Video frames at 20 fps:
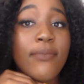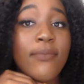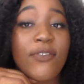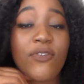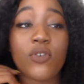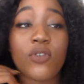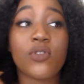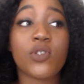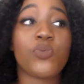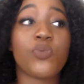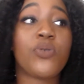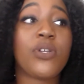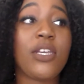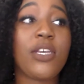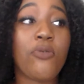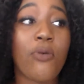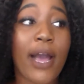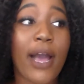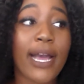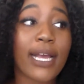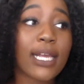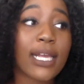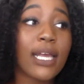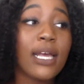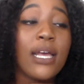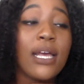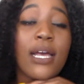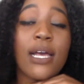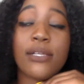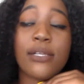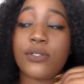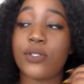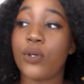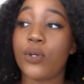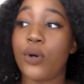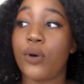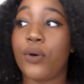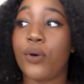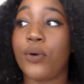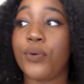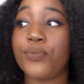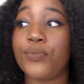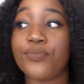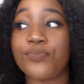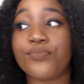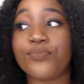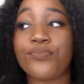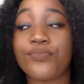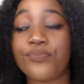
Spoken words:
My phone was pretty whack. So